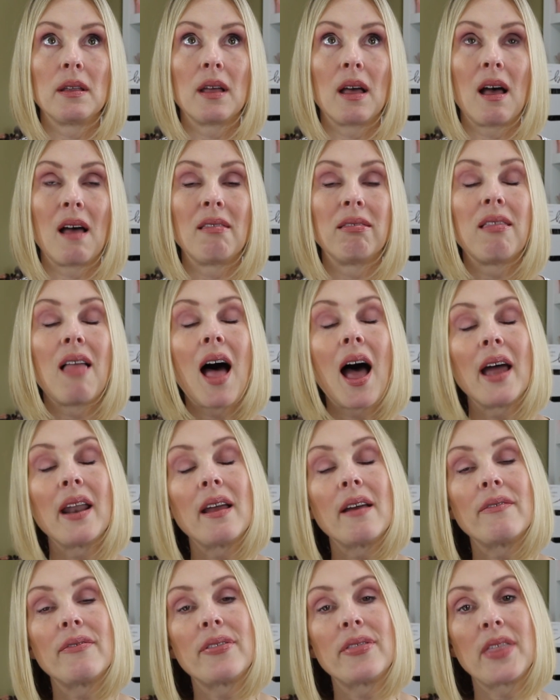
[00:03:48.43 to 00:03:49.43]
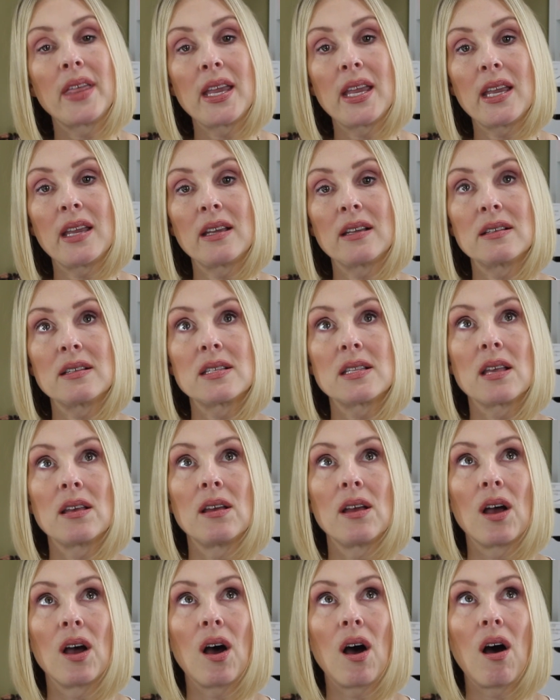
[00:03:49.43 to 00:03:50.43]
a lot of things
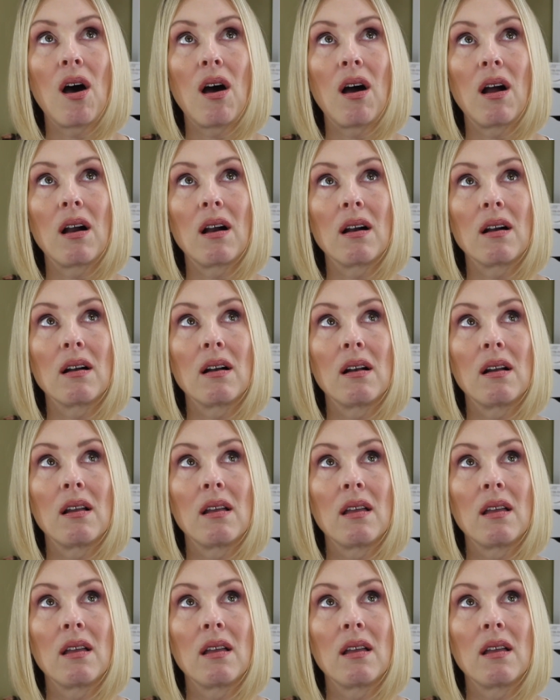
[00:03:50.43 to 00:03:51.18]
are